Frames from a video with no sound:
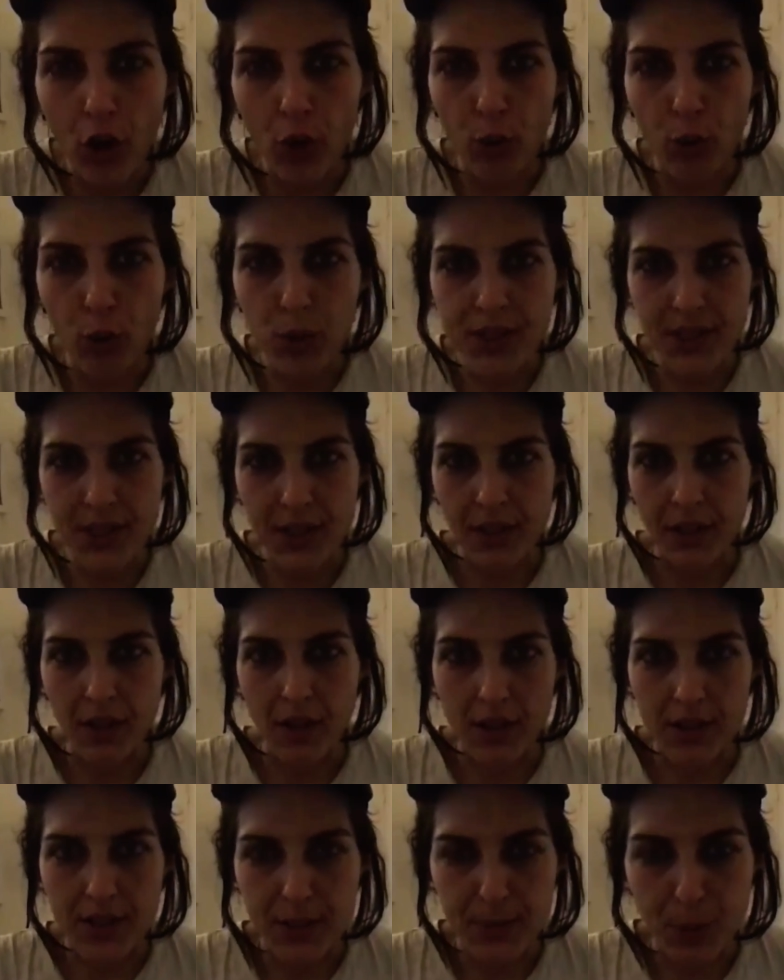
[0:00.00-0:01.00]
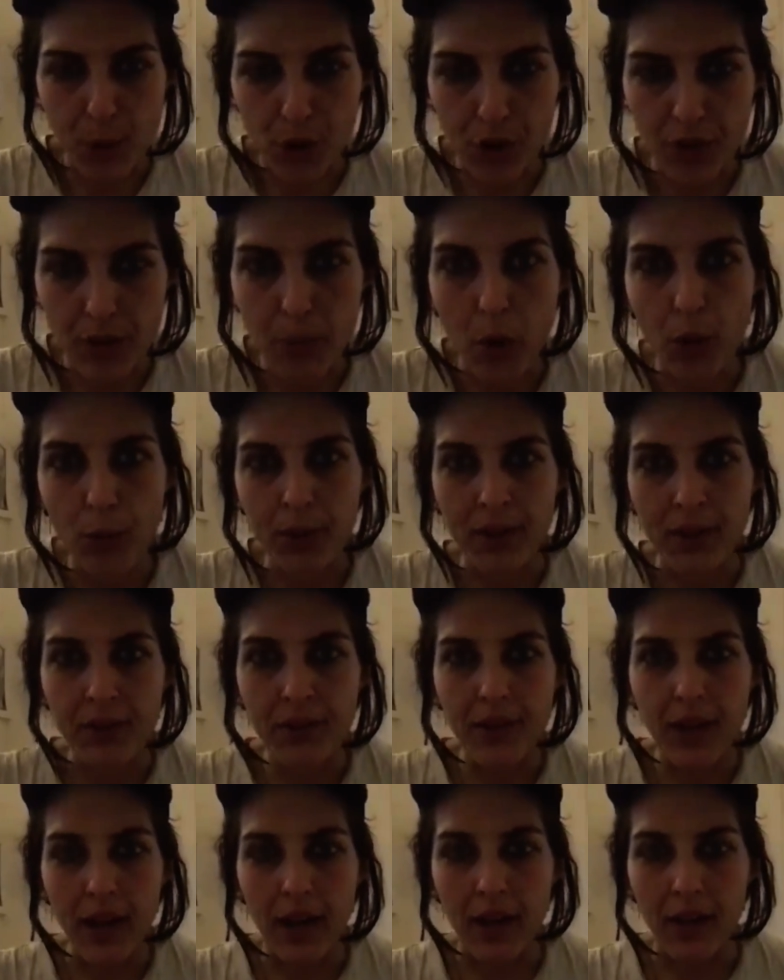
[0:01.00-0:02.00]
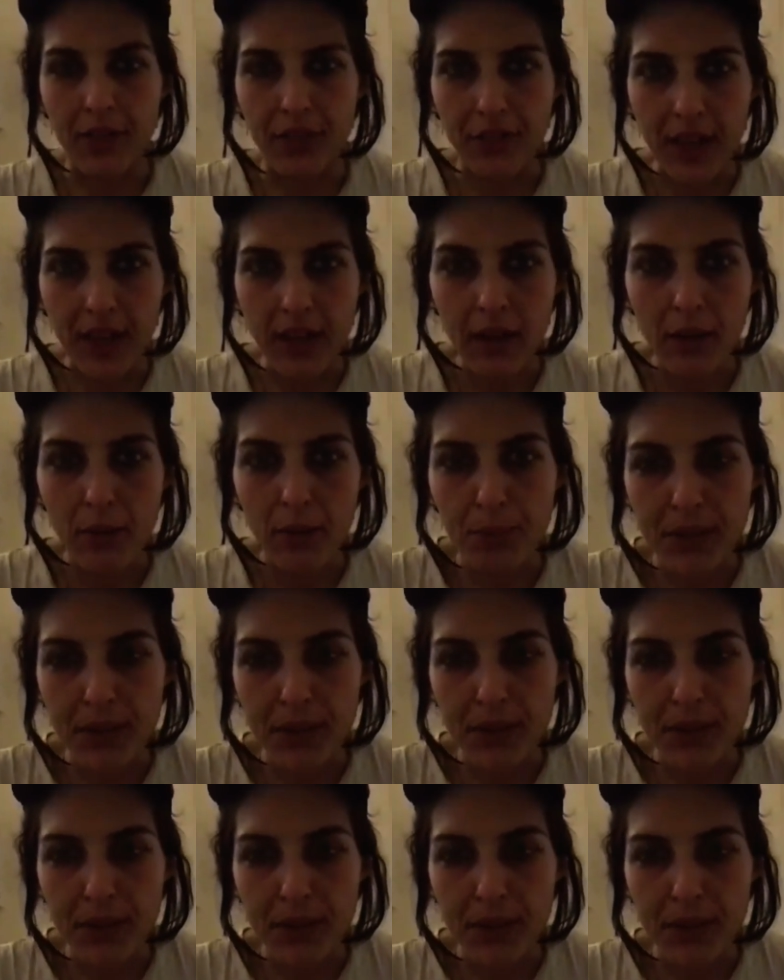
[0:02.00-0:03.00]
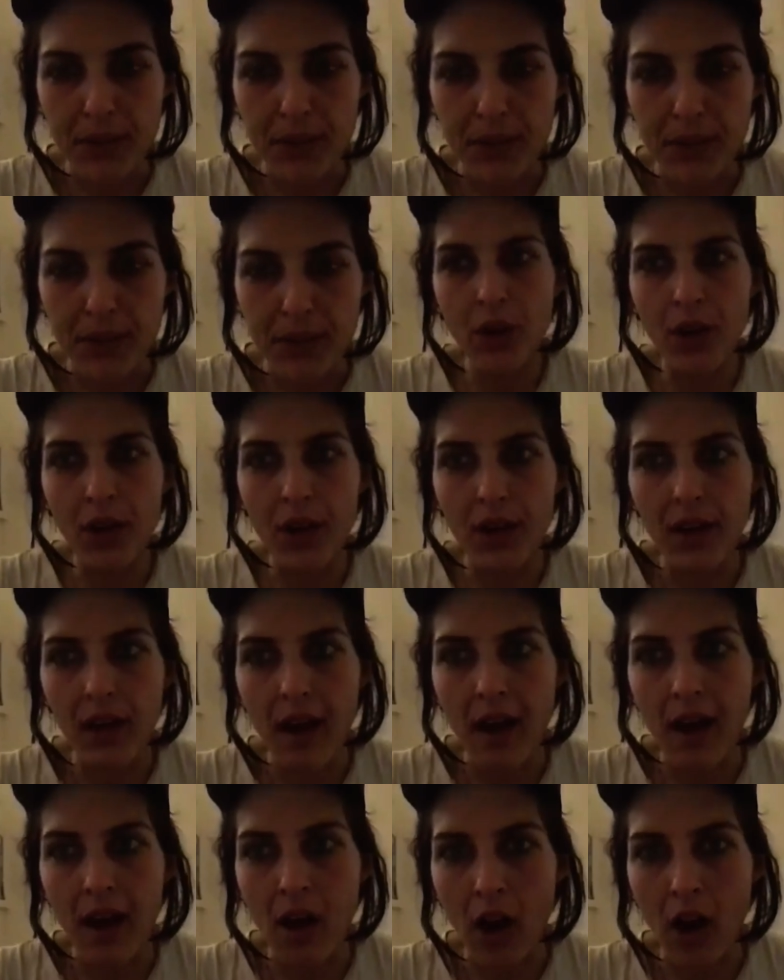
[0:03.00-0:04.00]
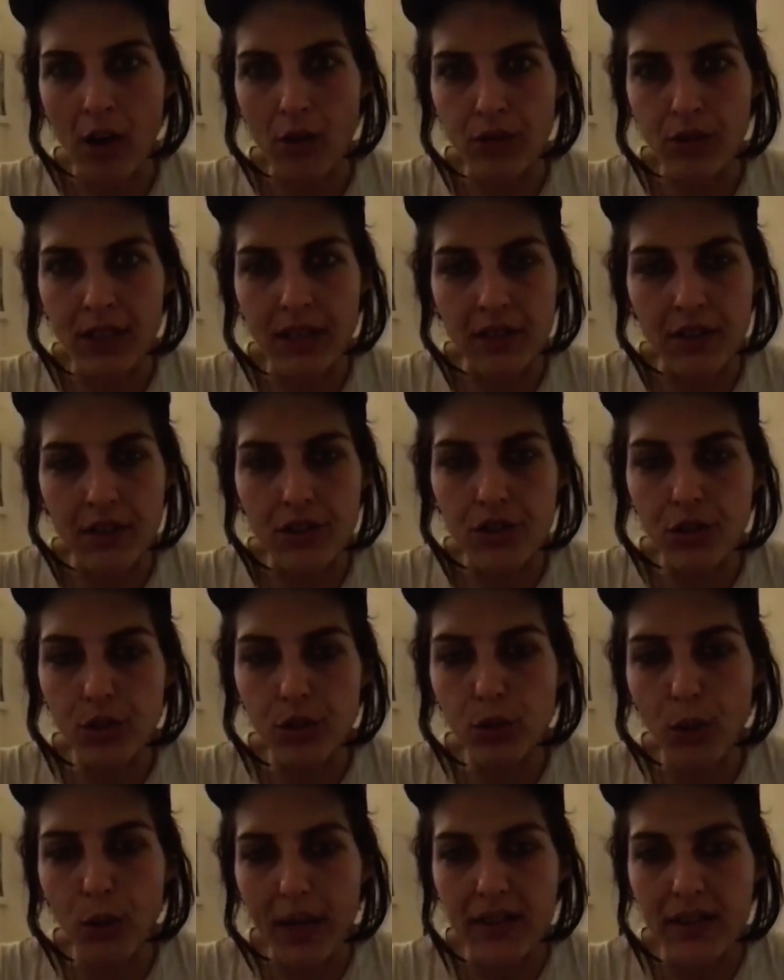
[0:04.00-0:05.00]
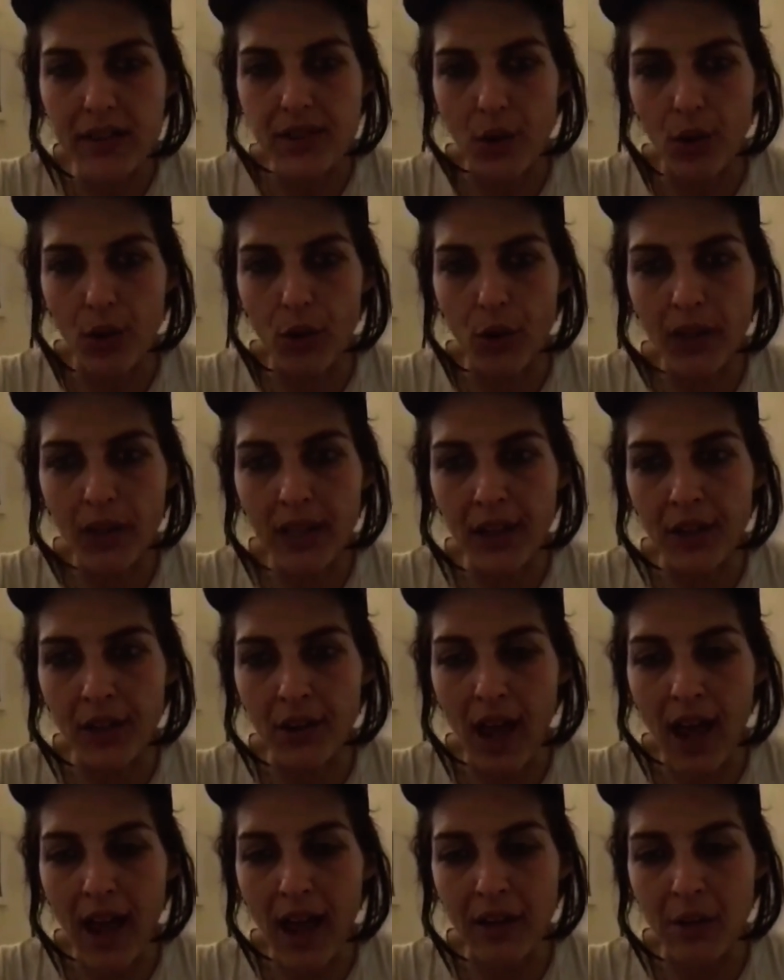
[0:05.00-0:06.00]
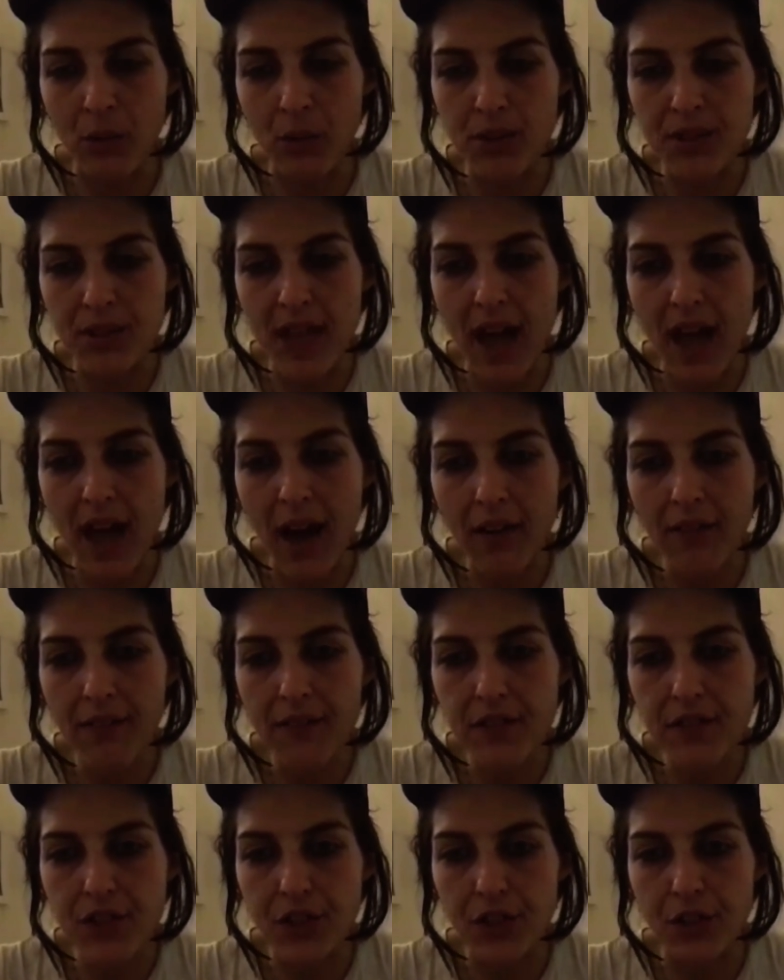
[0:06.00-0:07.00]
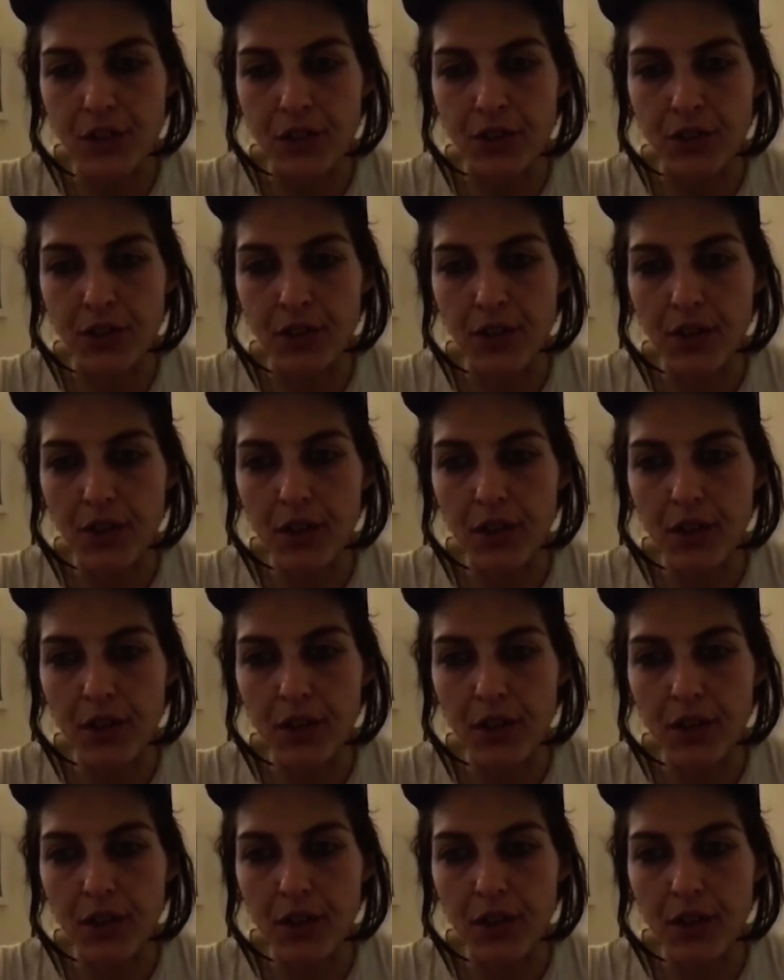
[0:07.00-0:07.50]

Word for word: was a, a spur of the moment uh, thing, but the song uh, I'd written two weeks earlier, and it was after